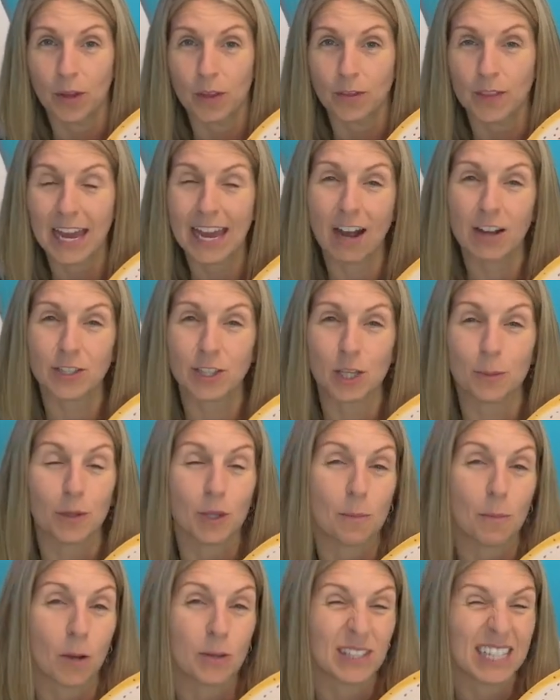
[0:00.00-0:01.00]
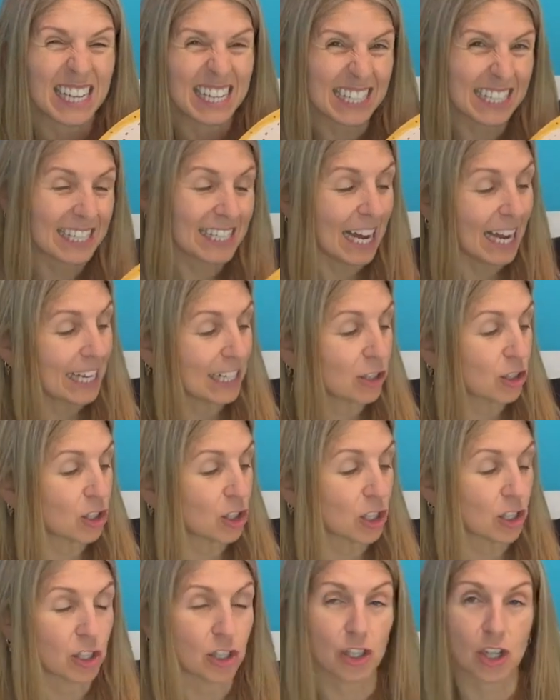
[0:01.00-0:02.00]
They are some of the most
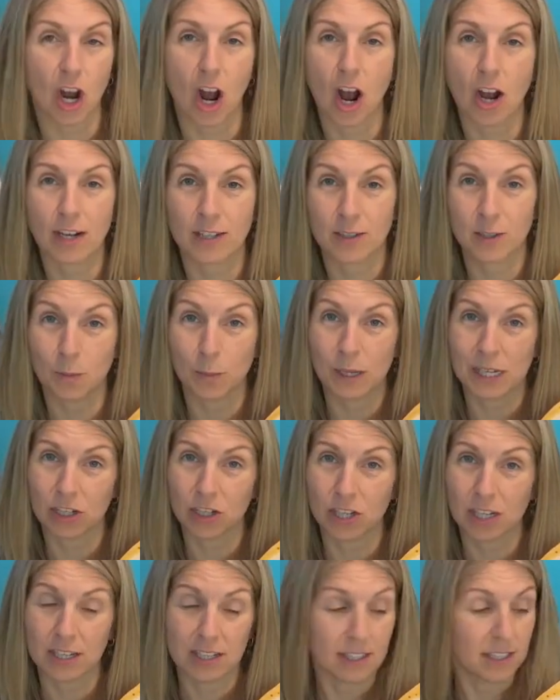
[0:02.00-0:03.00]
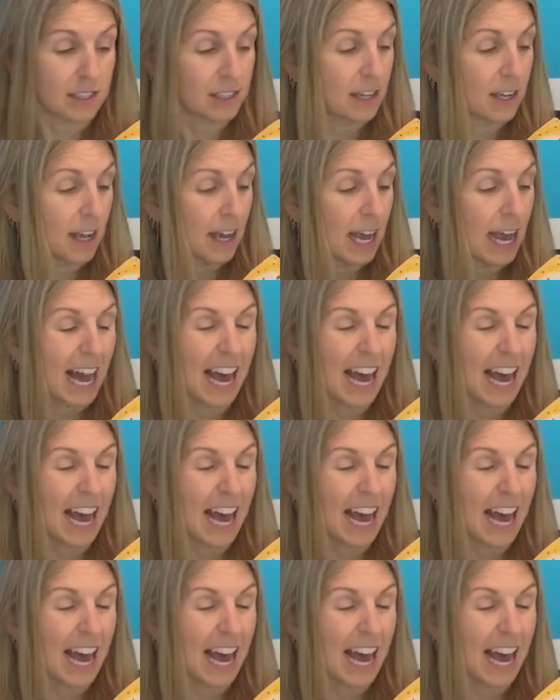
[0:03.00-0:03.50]
endangered shark species,